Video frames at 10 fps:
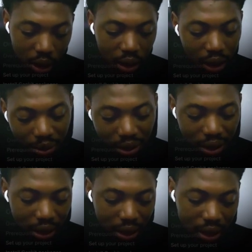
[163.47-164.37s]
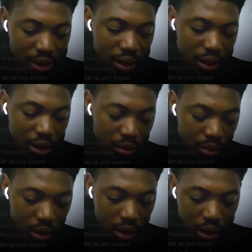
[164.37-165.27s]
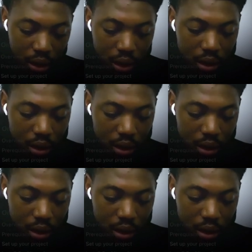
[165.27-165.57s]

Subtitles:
basically get started basically.